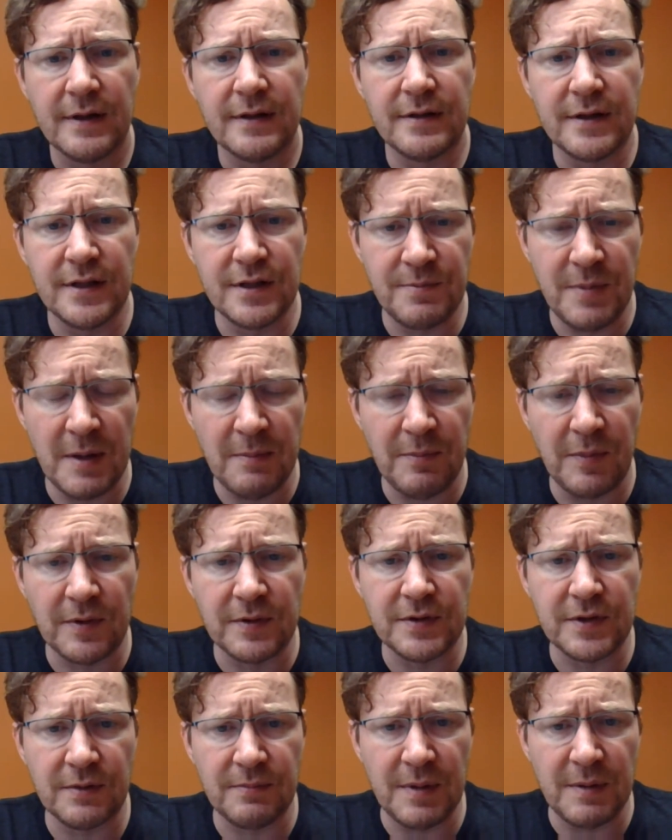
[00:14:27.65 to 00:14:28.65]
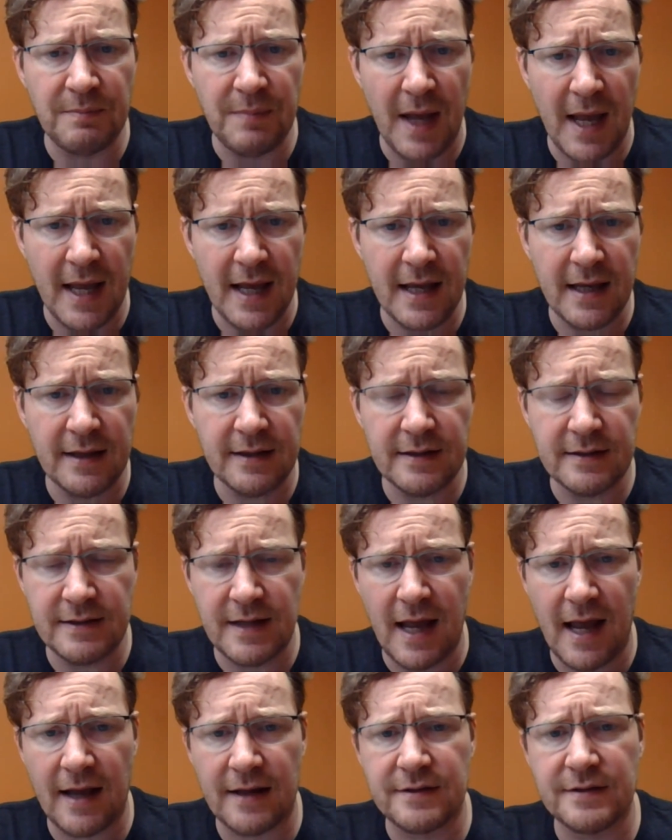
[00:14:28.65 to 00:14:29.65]
These people should be paying the
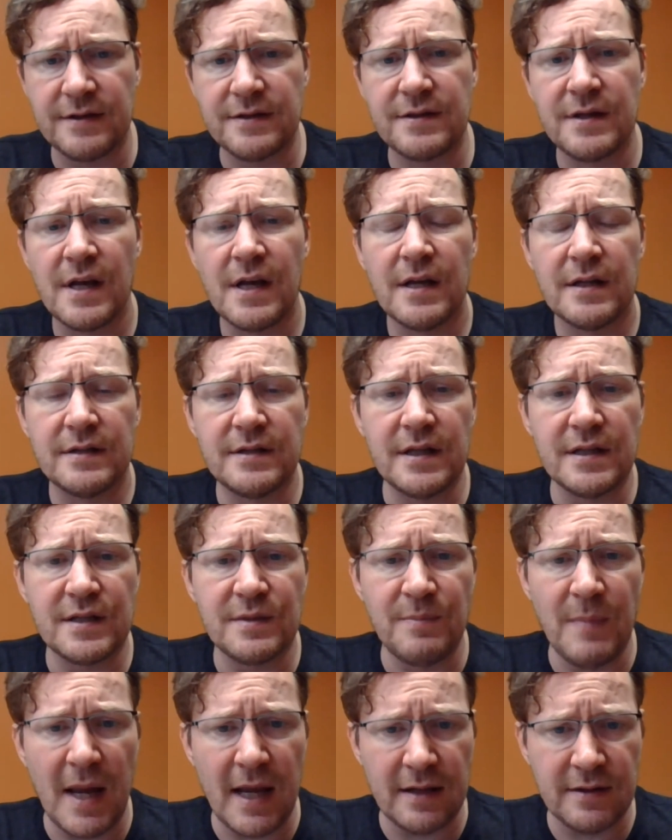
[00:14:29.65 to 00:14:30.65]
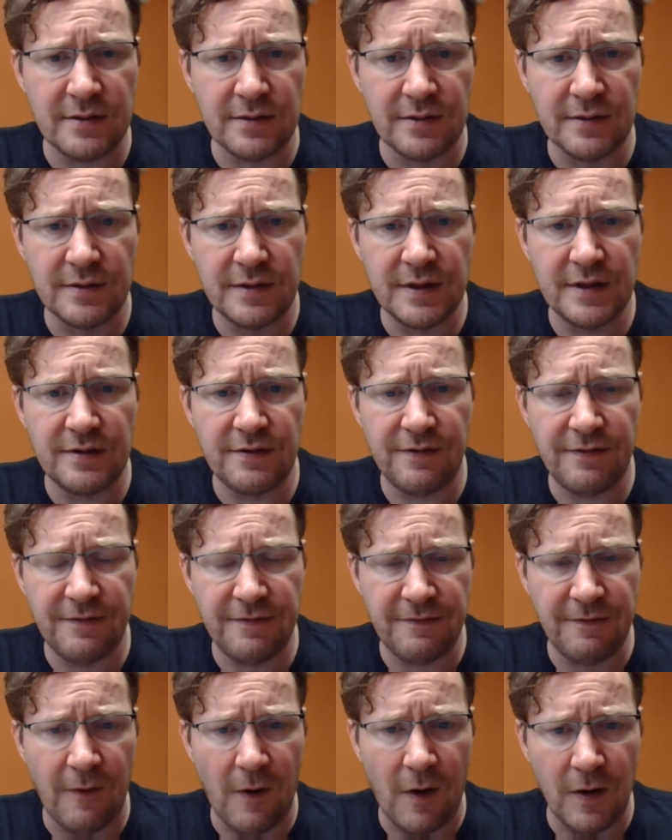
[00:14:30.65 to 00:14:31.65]
taxes, dismantle these
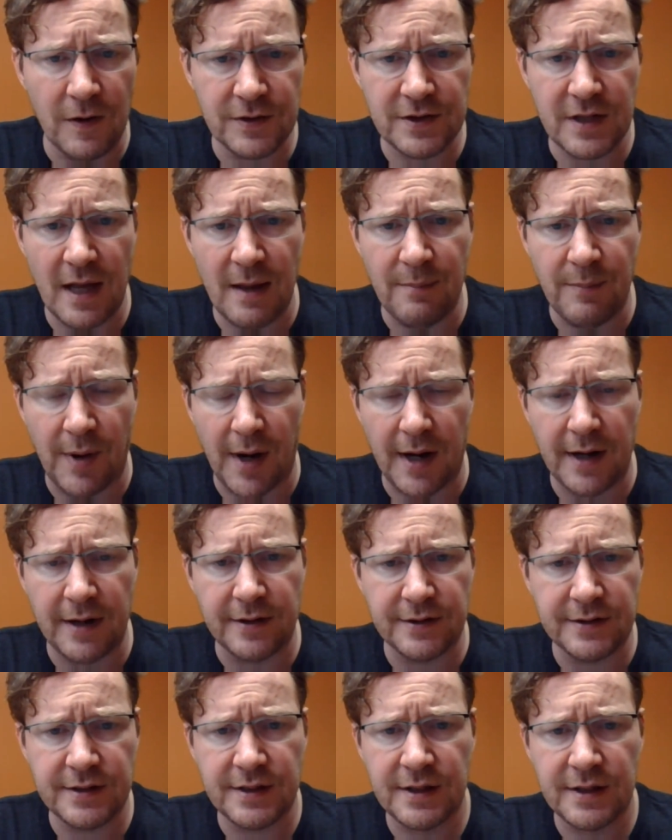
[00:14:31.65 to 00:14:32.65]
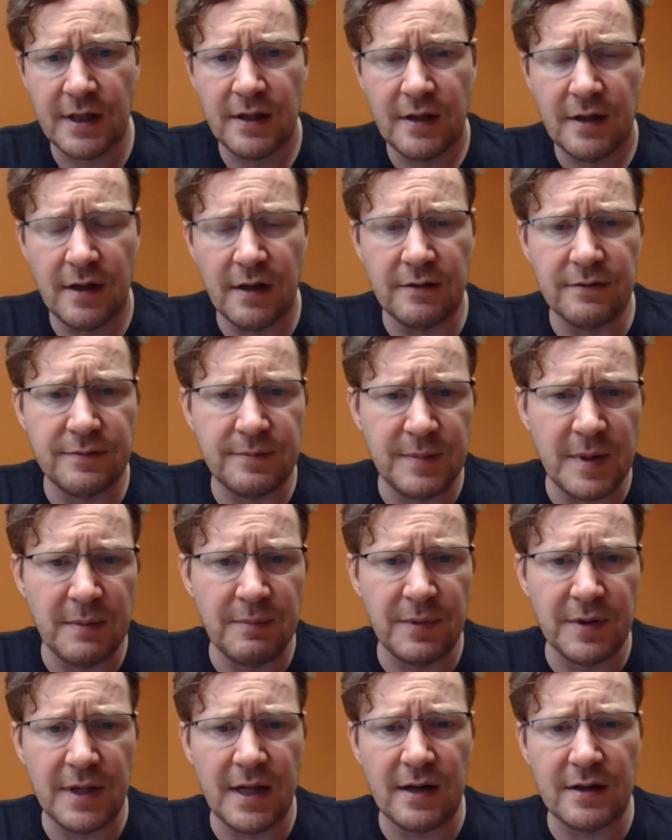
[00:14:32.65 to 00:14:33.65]
false empires of
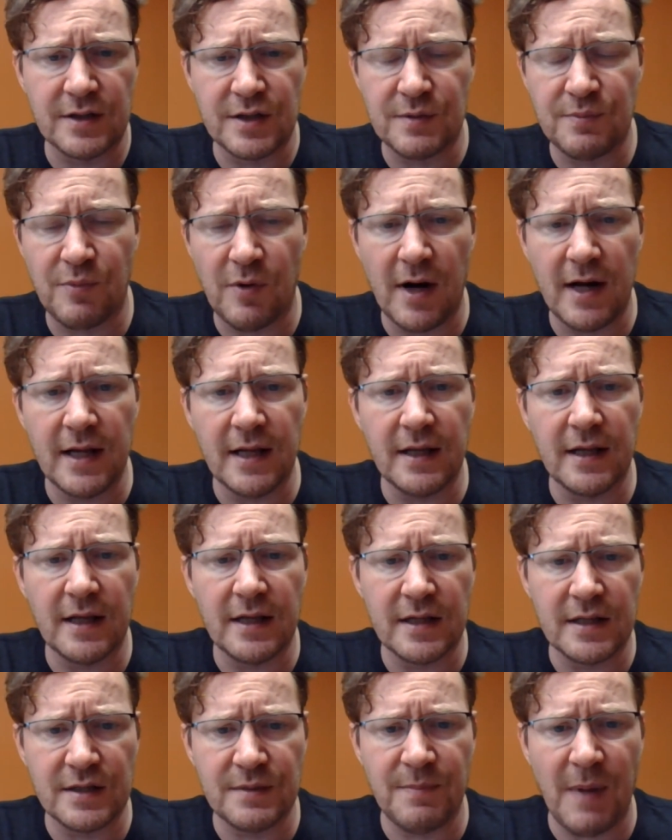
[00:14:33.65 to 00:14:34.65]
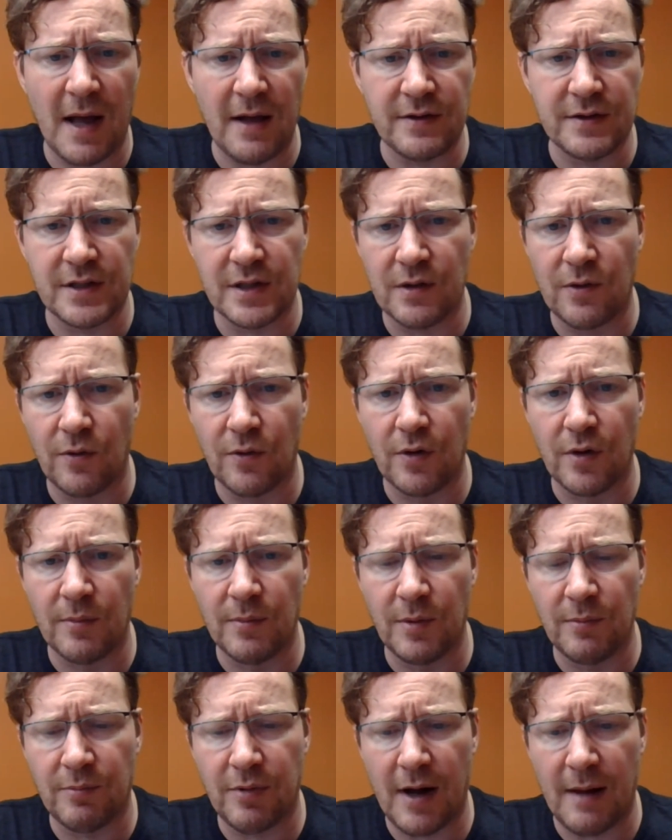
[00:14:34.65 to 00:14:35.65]
people that are spreading and espousing
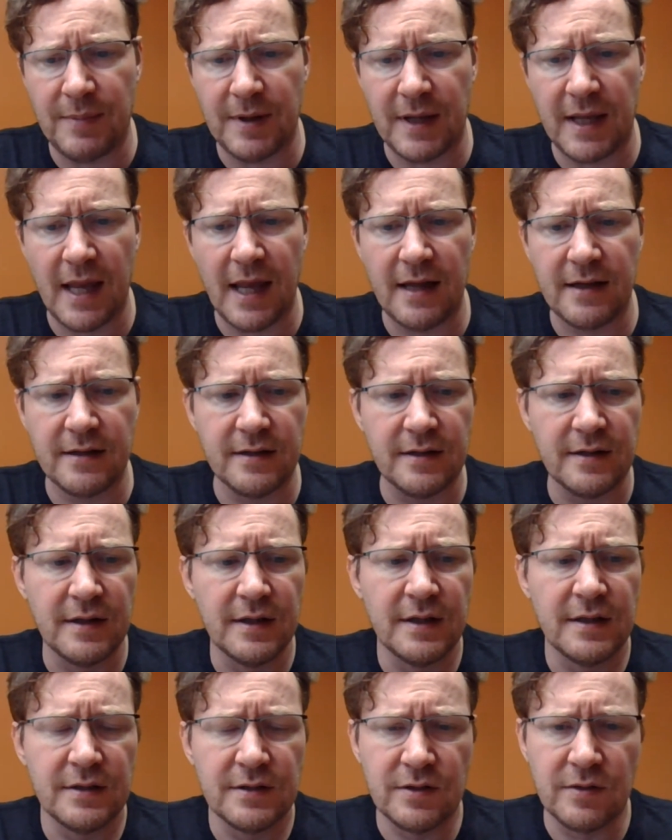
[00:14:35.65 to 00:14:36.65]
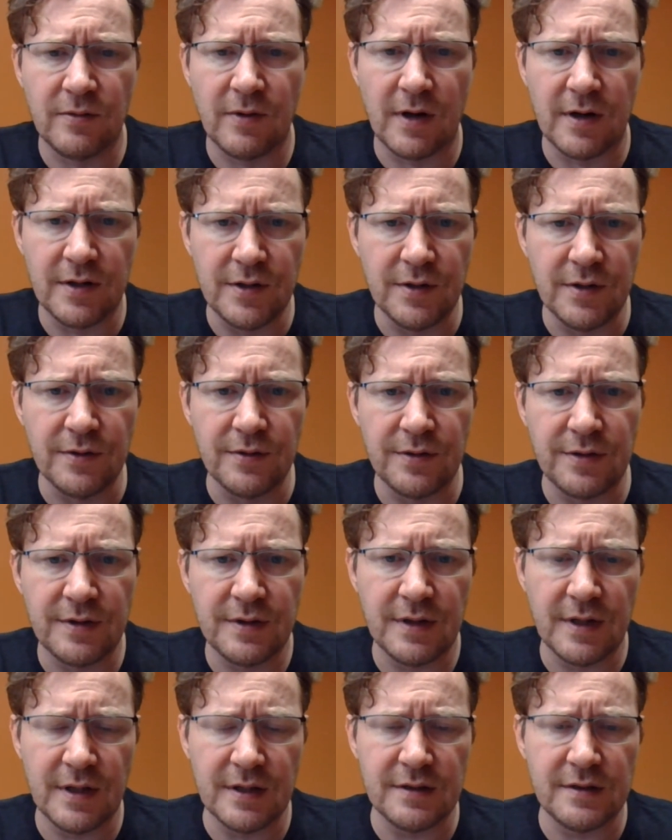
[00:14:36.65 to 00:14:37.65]
horrible propaganda to our youth
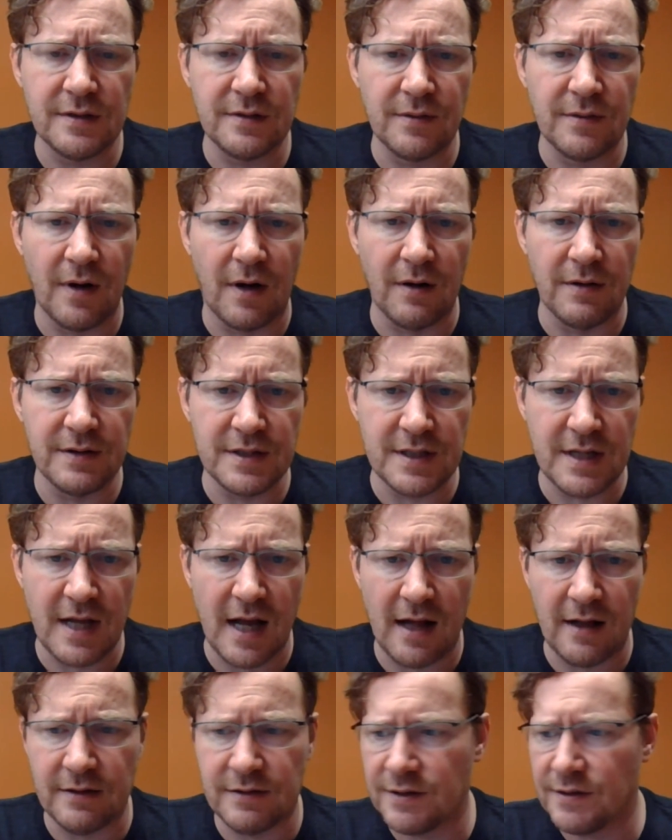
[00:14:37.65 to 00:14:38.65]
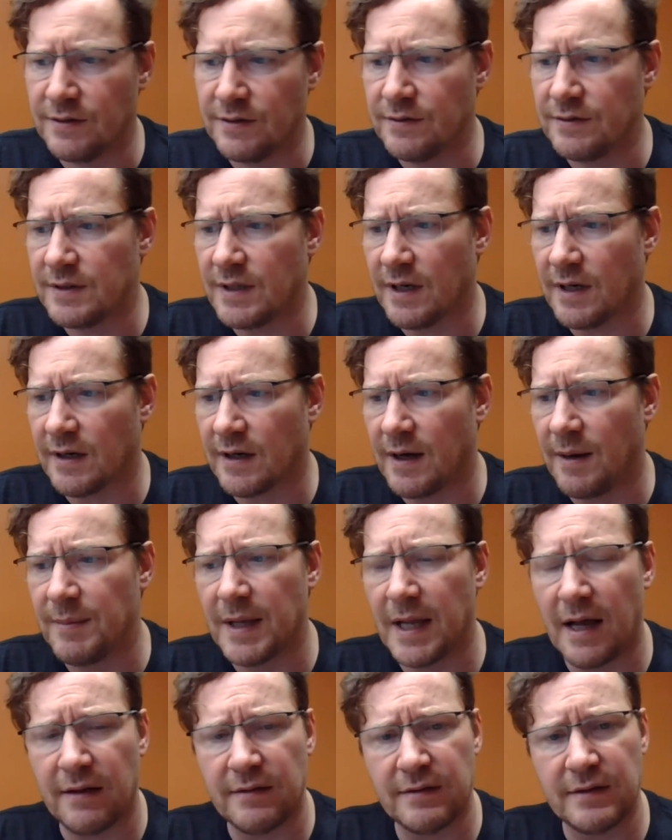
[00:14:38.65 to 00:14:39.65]
and to all these college students that are
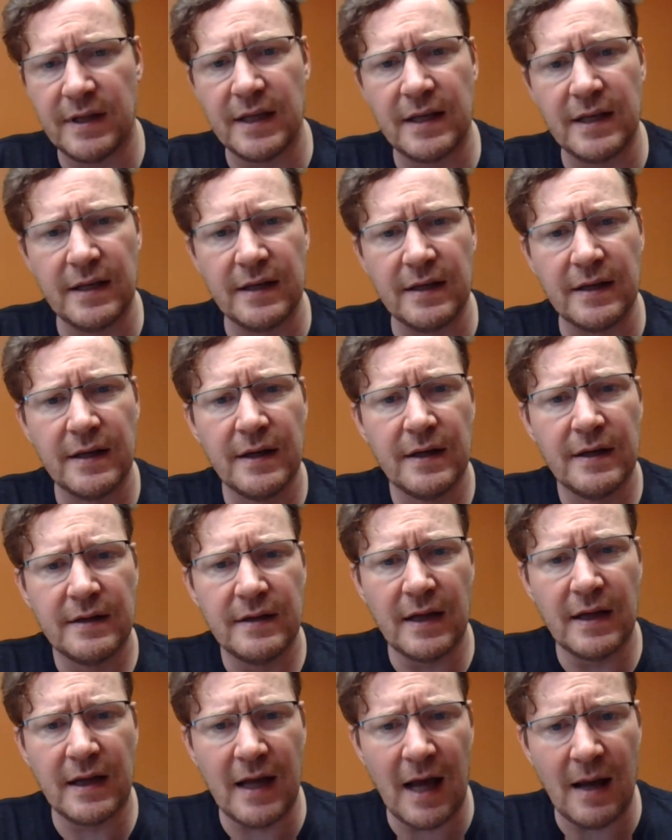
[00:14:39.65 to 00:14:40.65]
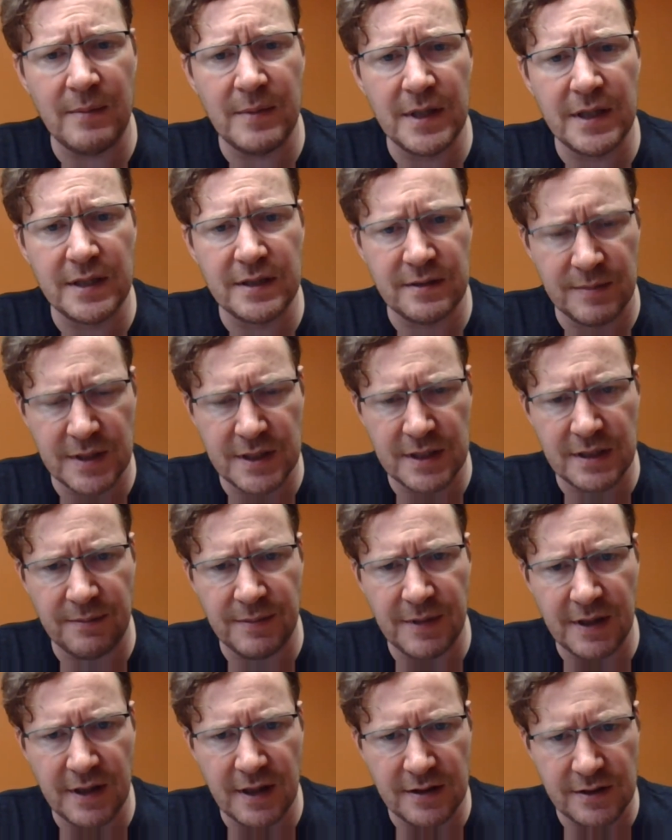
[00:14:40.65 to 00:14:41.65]
coming out thinking that communism is
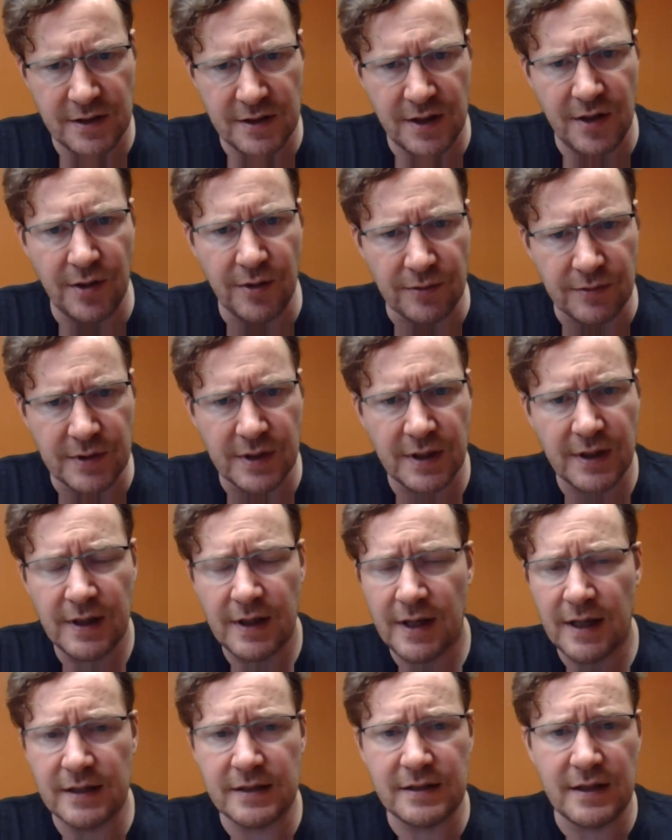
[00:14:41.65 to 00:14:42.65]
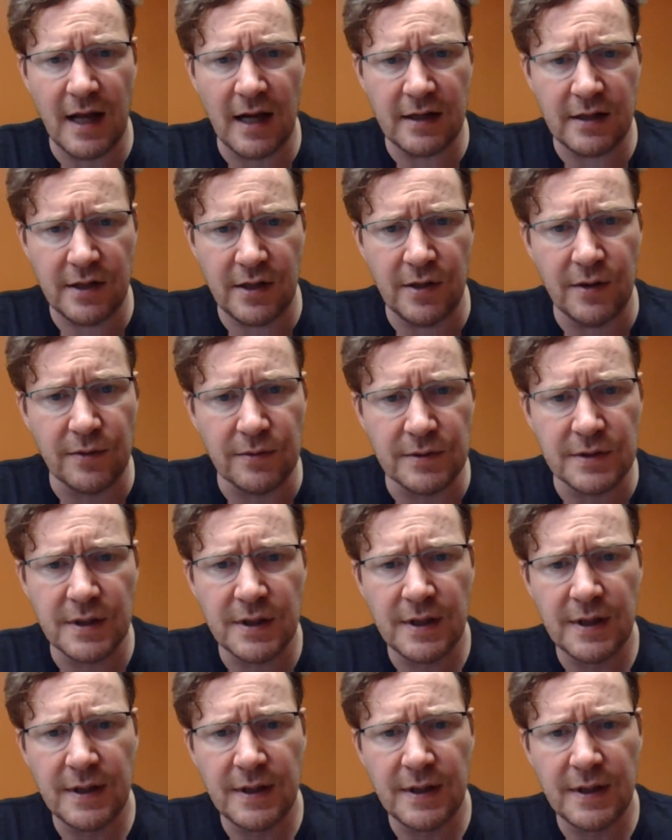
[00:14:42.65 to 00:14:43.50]
something that's cute. It's not cute.